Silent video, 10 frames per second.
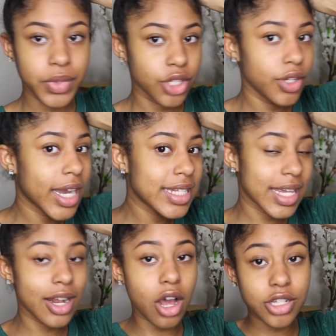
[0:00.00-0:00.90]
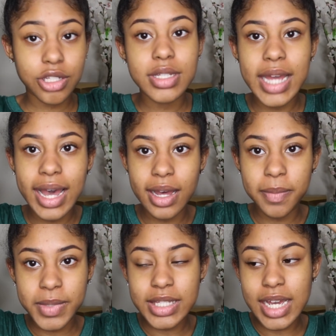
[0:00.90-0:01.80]
You guys can also tie
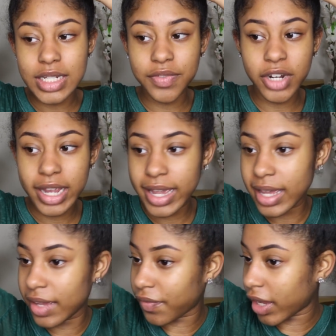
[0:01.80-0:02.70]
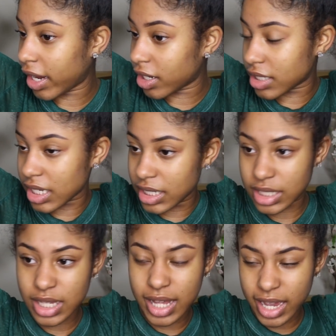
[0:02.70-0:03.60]
up the sides of your head if your hair tends
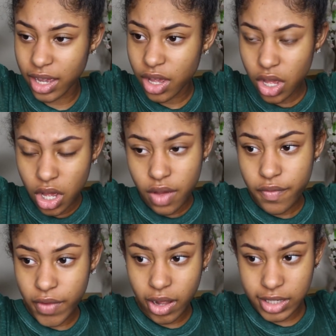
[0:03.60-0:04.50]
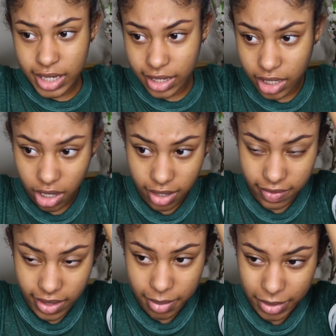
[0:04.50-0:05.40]
to like fall down and all
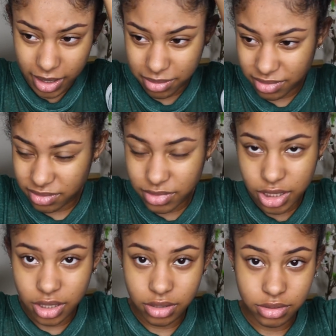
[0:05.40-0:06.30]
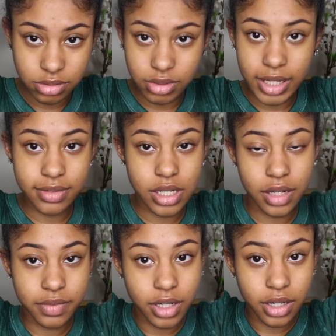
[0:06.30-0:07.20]
that, but I don't have
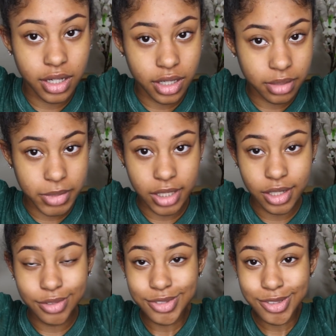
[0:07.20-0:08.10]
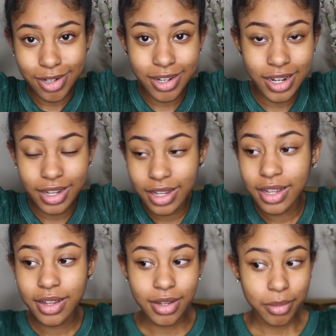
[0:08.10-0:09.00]
time for all that. I'm not gonna do all that.
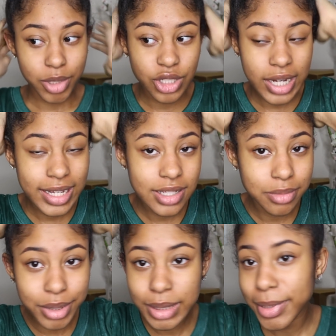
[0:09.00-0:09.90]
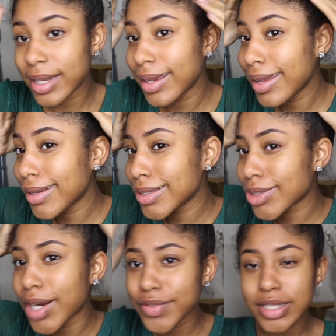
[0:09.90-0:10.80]
But you guys can put a bandana,
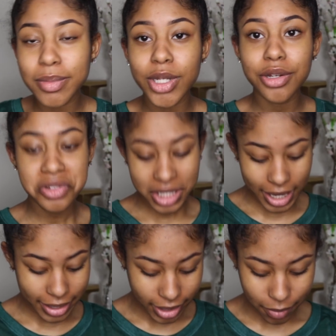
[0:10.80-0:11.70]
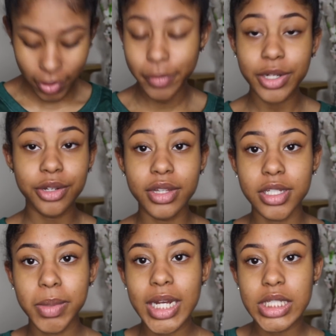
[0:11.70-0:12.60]
scarf or something on, tie it up while we do this
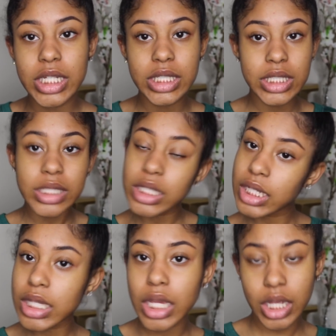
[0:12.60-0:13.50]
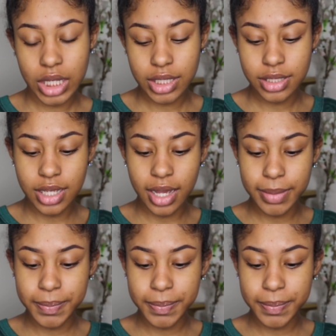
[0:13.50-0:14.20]
process. Yeah.